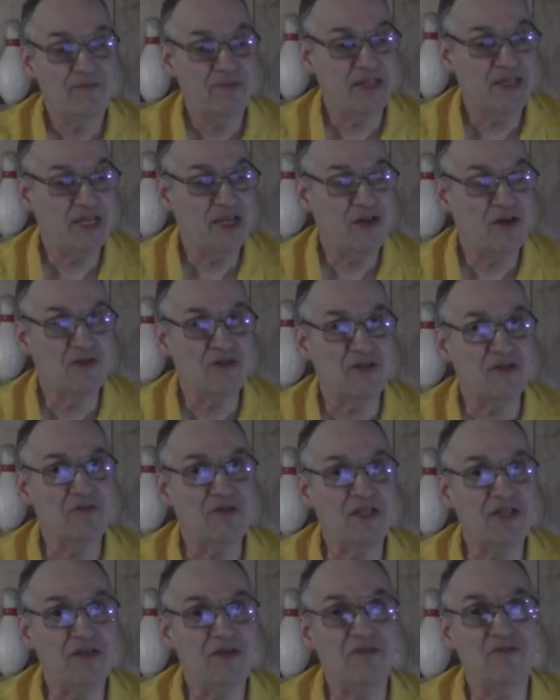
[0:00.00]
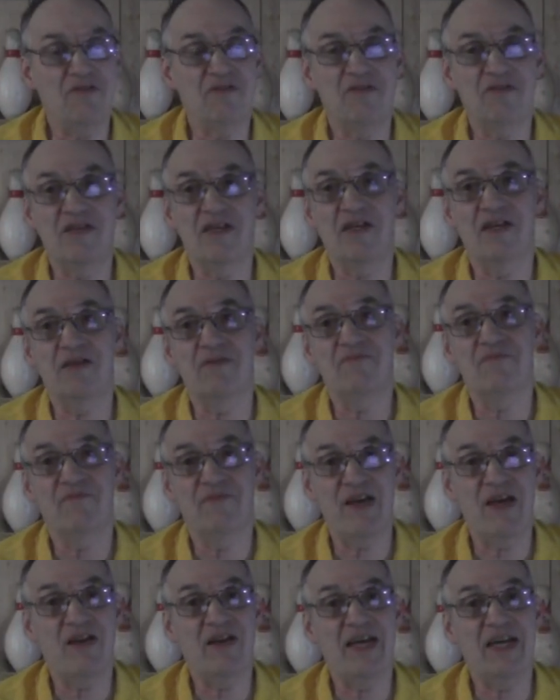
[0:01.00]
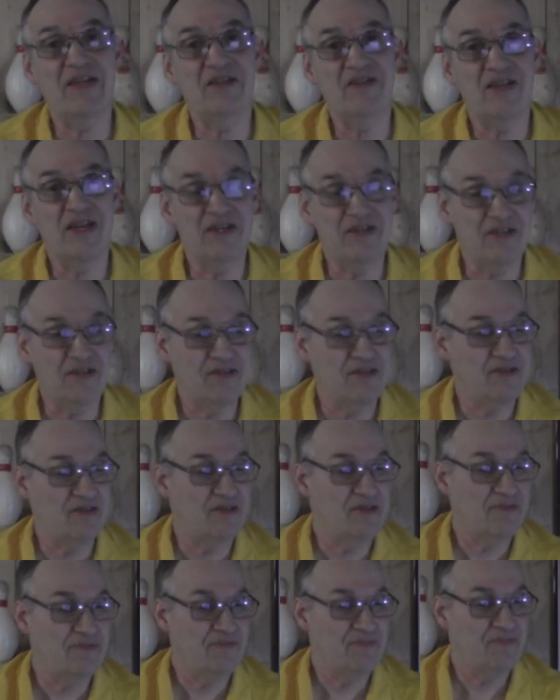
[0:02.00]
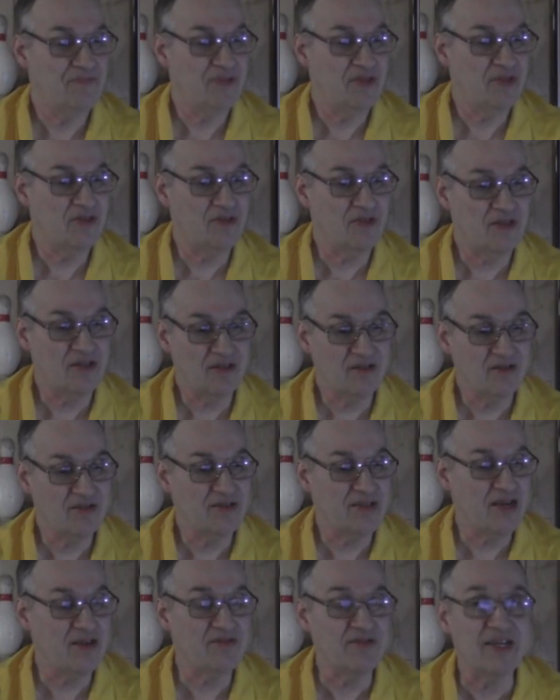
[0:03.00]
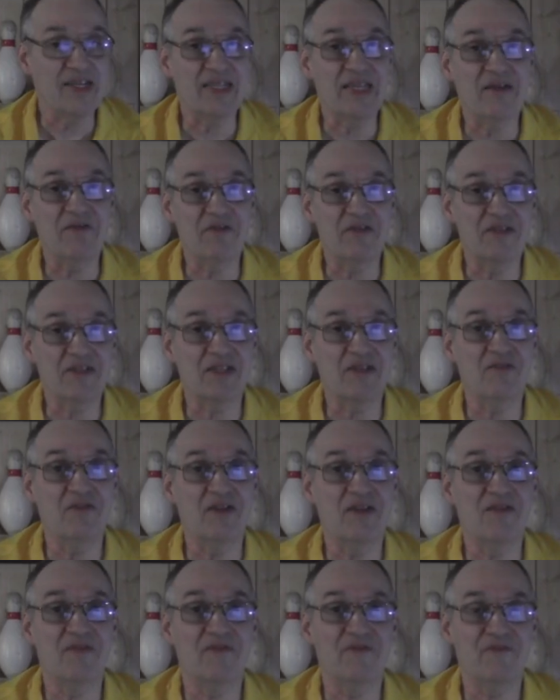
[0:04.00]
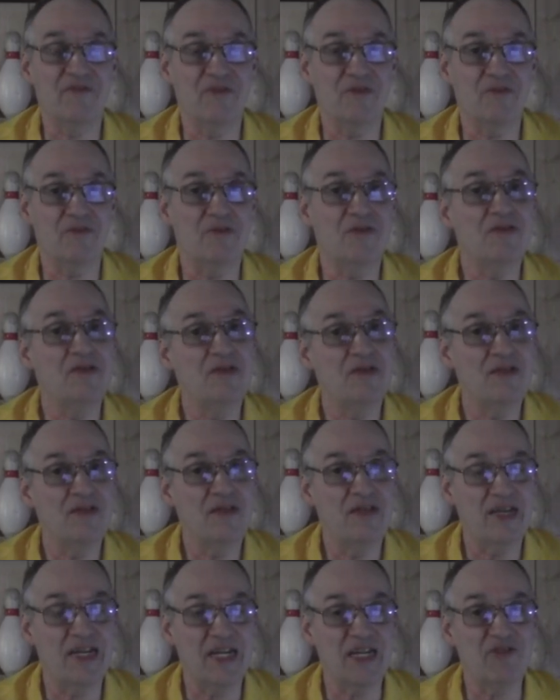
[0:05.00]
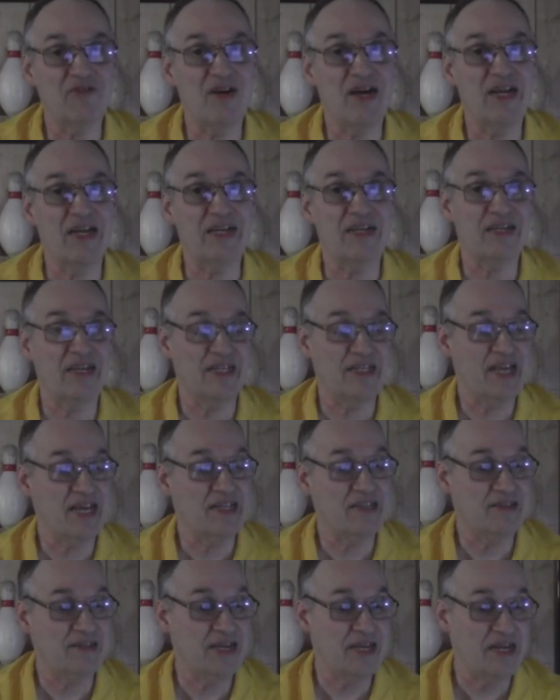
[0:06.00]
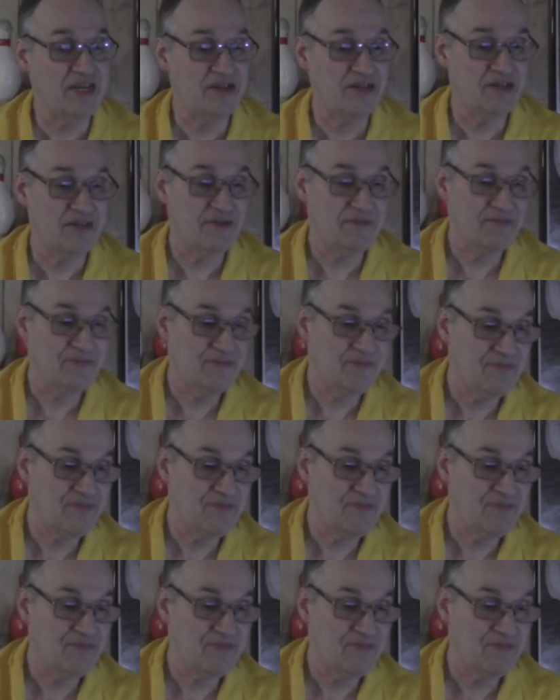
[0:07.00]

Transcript: but they also would use foul line judges. So that sounds like they were just going full electronic at that stage.